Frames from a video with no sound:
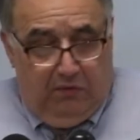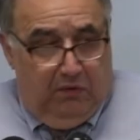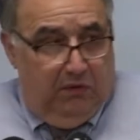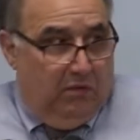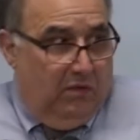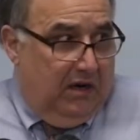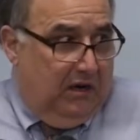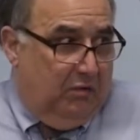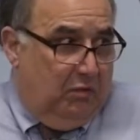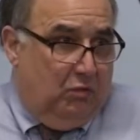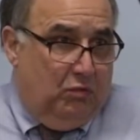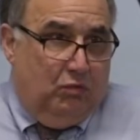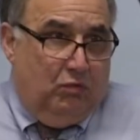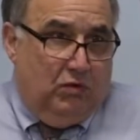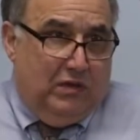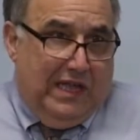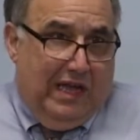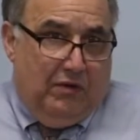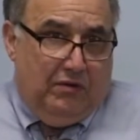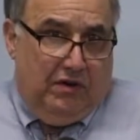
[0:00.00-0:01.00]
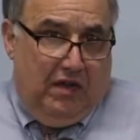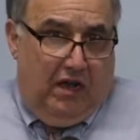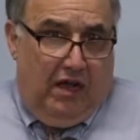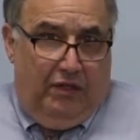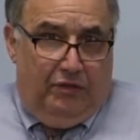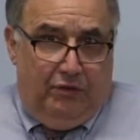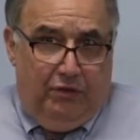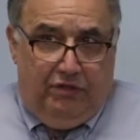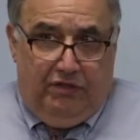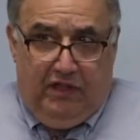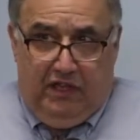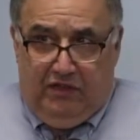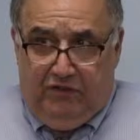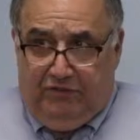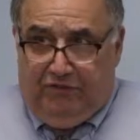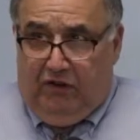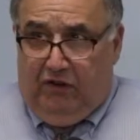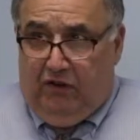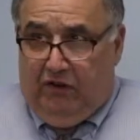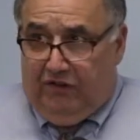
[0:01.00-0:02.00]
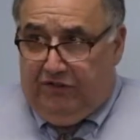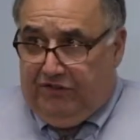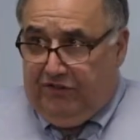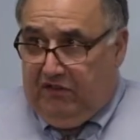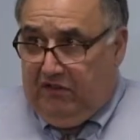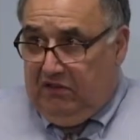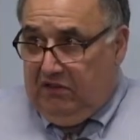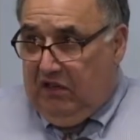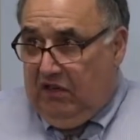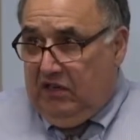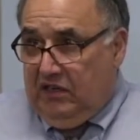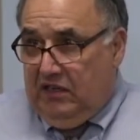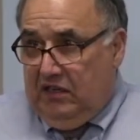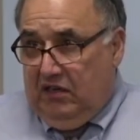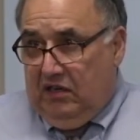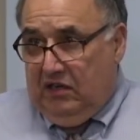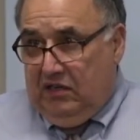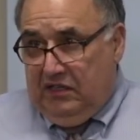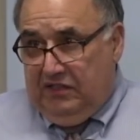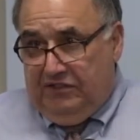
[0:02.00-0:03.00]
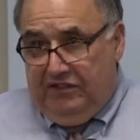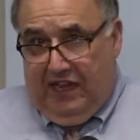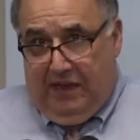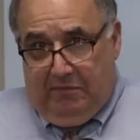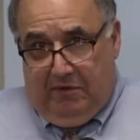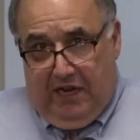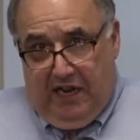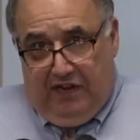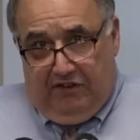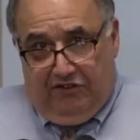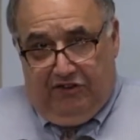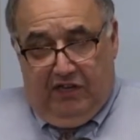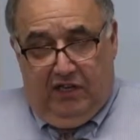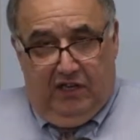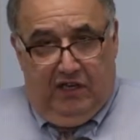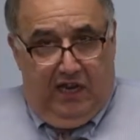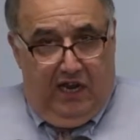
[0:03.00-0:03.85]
we want to rule out other things first on examination,